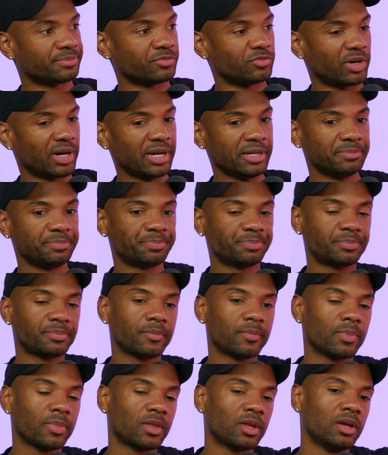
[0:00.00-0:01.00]
Right?
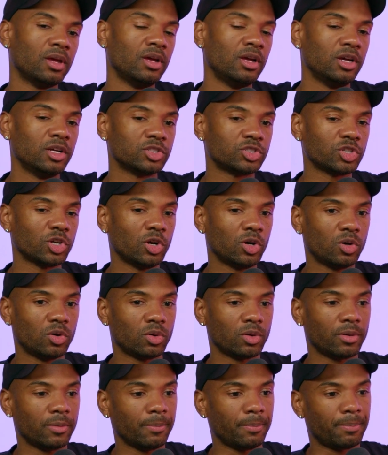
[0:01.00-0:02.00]

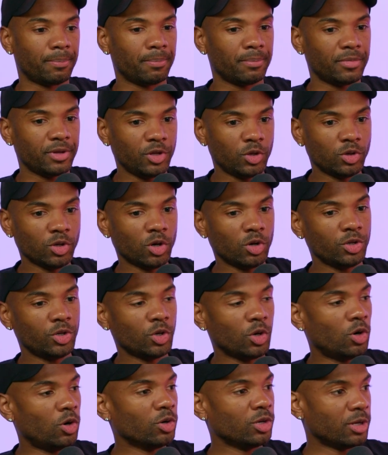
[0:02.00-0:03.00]
So, you
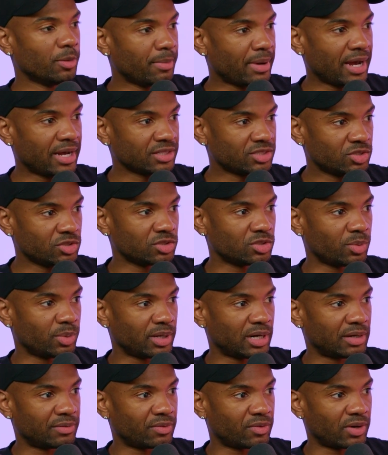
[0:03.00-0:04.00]
own your masters or
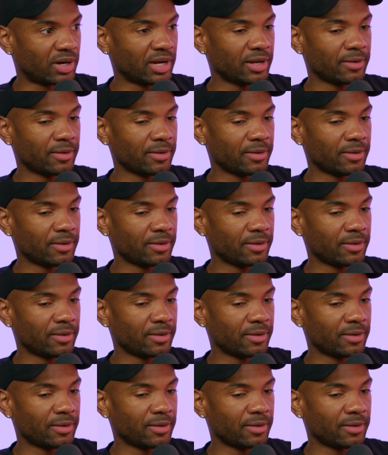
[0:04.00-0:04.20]
whatever, right?